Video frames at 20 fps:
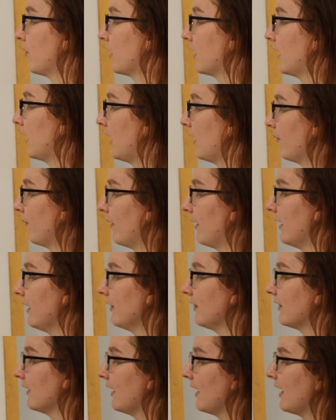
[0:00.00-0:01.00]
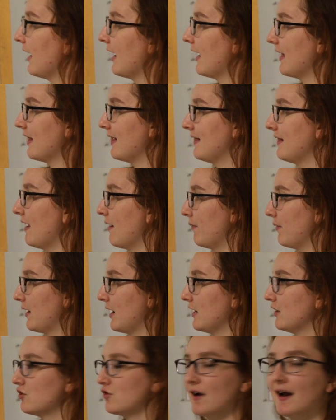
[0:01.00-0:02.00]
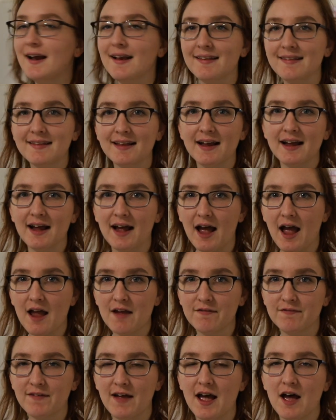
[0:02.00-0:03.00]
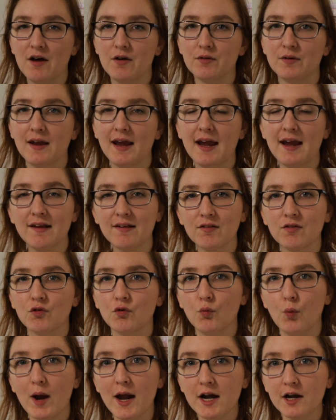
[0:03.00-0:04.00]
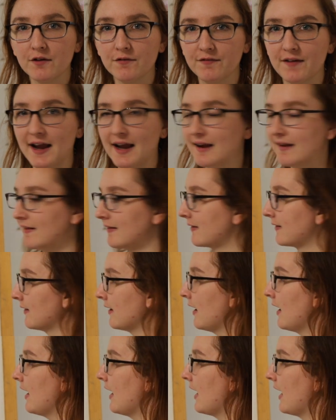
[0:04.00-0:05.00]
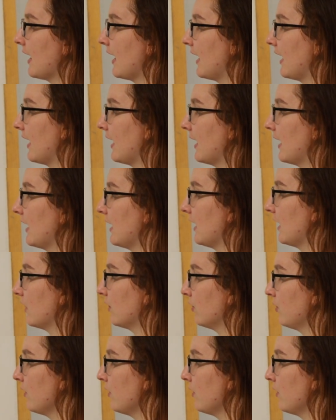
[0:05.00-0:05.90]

working with. Now when I traced it, I found a square face. And it